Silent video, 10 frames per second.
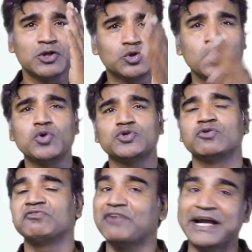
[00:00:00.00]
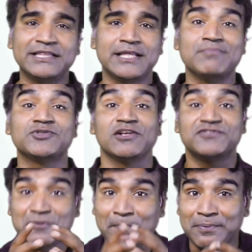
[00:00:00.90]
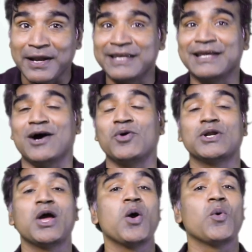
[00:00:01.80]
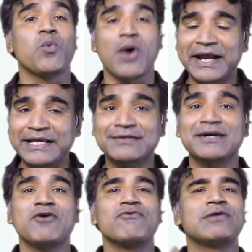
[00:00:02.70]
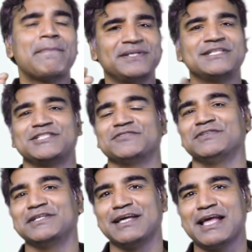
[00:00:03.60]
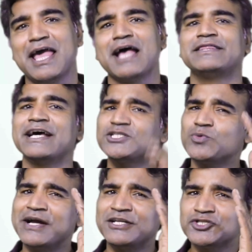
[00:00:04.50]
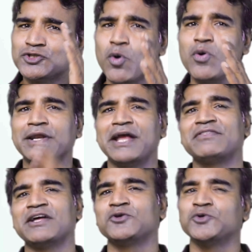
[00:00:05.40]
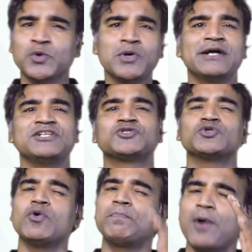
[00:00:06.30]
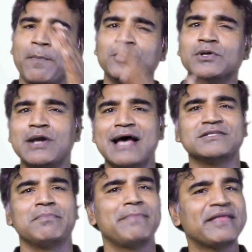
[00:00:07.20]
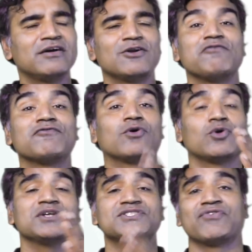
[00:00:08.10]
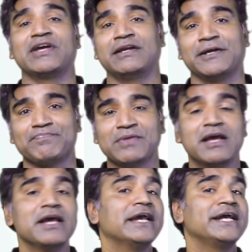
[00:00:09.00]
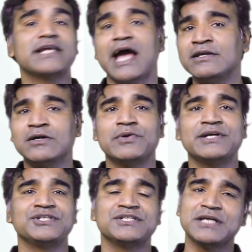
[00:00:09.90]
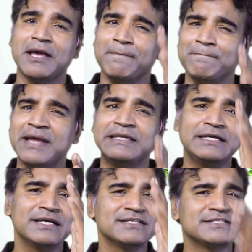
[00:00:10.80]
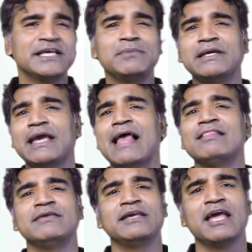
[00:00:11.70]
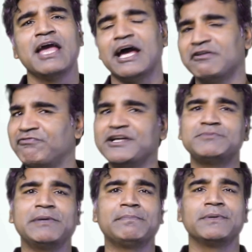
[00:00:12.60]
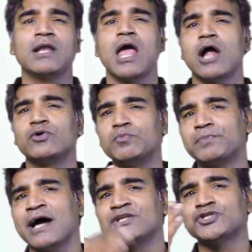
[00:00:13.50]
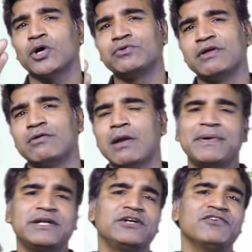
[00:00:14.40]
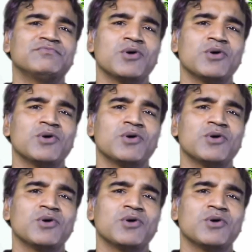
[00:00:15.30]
those who find themselves spreading out wide repetitively. That's why it is so great that yoga is so popular as a method of cross-training. It encourages many seeming healthy and fit people to branch out their repetitive